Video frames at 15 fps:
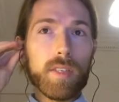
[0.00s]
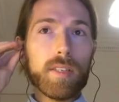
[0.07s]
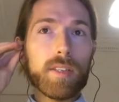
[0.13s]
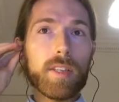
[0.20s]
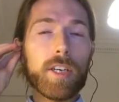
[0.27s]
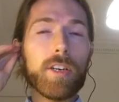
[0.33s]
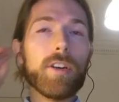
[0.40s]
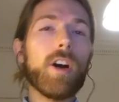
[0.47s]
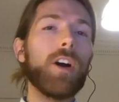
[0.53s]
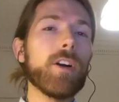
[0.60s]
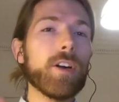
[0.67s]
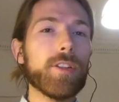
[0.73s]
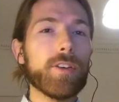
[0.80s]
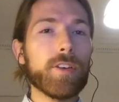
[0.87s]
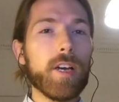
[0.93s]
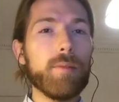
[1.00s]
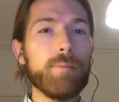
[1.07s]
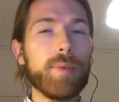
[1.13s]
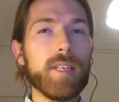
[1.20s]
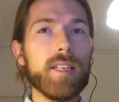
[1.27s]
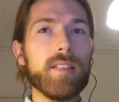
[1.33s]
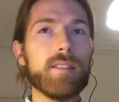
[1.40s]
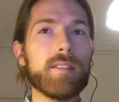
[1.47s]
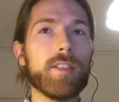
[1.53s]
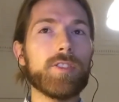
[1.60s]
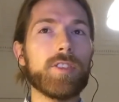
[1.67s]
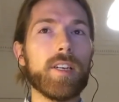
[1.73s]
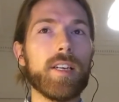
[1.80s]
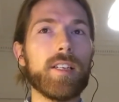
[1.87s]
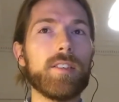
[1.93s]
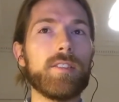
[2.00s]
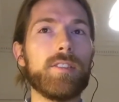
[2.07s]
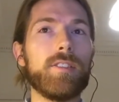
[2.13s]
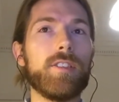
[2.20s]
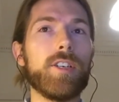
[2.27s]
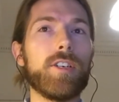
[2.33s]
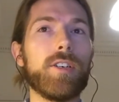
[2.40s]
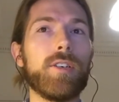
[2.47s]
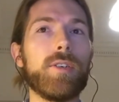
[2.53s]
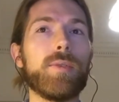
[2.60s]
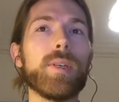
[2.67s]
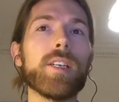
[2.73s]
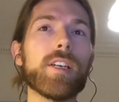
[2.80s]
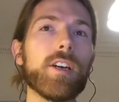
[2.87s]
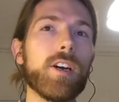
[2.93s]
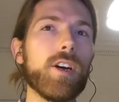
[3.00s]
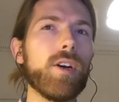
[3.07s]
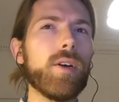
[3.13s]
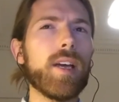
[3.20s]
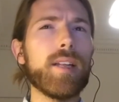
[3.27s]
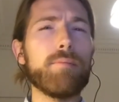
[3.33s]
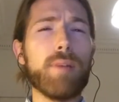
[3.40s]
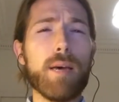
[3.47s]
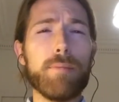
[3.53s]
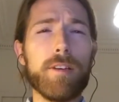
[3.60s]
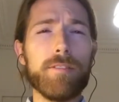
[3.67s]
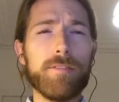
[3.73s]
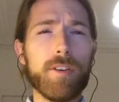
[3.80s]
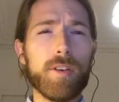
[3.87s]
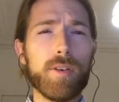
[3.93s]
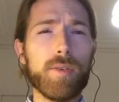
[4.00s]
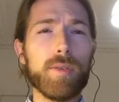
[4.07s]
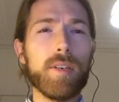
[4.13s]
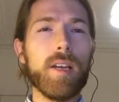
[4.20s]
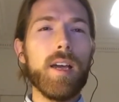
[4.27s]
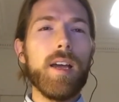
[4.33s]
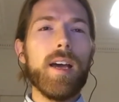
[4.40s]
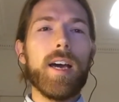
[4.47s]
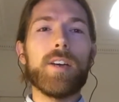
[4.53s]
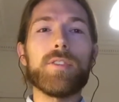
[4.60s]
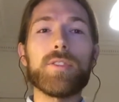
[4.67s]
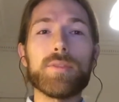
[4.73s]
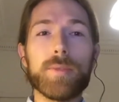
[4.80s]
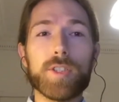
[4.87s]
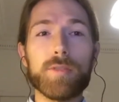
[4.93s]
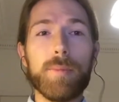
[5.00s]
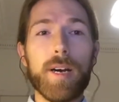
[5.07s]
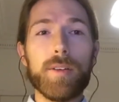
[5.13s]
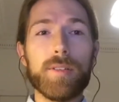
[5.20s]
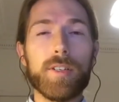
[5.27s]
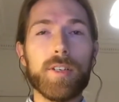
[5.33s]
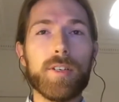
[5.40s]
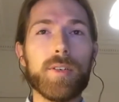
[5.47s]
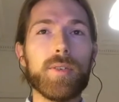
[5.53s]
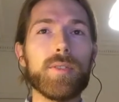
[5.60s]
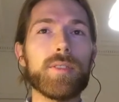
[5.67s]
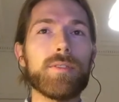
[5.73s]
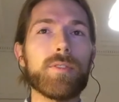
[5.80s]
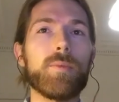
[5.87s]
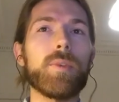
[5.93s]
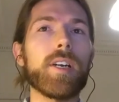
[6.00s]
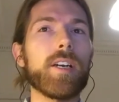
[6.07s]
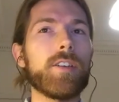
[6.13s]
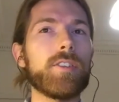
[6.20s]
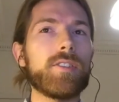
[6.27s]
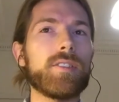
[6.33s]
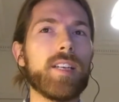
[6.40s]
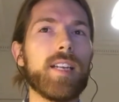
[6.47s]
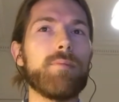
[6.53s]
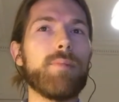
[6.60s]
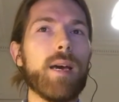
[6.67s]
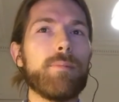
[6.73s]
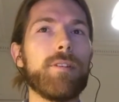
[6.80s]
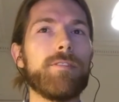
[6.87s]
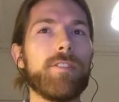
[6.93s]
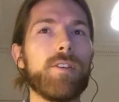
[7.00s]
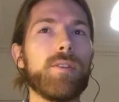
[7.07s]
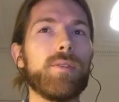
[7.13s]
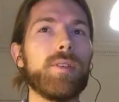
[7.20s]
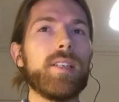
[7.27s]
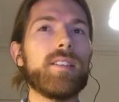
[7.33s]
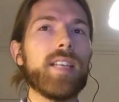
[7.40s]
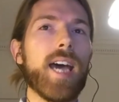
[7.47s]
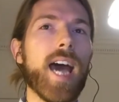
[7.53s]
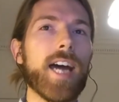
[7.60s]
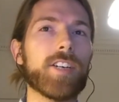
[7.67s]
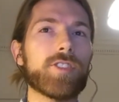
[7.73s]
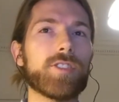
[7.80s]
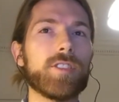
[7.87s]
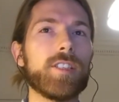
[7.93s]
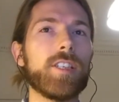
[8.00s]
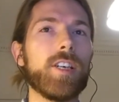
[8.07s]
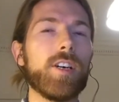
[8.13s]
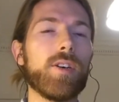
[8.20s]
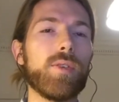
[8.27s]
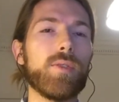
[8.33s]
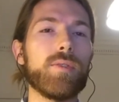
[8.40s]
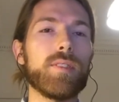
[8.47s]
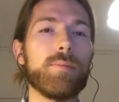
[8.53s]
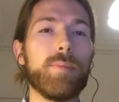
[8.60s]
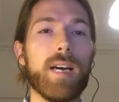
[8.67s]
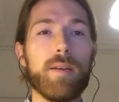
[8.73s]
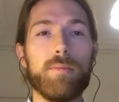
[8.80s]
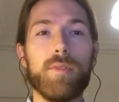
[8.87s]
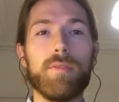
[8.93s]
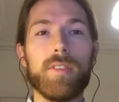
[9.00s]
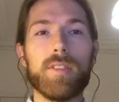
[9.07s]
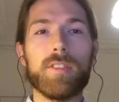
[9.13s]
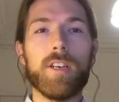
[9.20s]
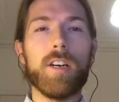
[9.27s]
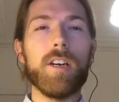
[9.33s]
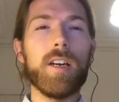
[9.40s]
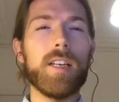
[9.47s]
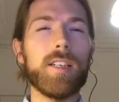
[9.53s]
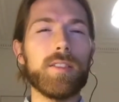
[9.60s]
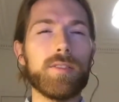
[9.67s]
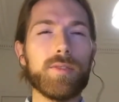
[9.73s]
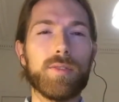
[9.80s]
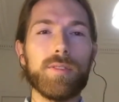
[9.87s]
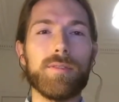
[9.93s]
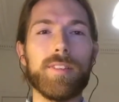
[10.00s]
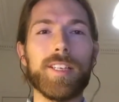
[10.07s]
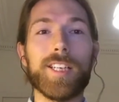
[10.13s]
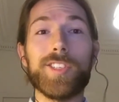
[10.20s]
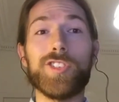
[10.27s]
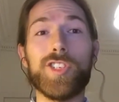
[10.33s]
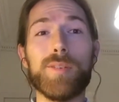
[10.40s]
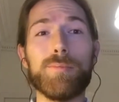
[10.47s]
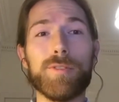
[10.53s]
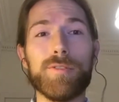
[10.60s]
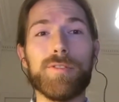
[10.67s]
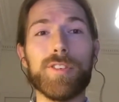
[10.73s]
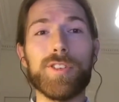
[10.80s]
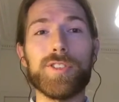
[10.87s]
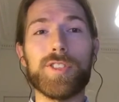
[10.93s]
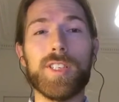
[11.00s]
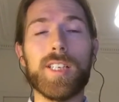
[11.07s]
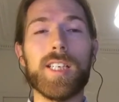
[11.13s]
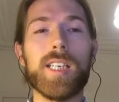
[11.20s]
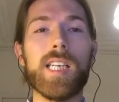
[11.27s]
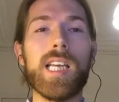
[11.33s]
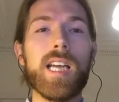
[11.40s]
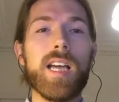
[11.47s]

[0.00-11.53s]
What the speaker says: there are other companies such as Yoigo and Pepephone. I don't know as much about those. From what I understand, Pepephone is actually owned by Movistar, and it's sort of like a cheaper version,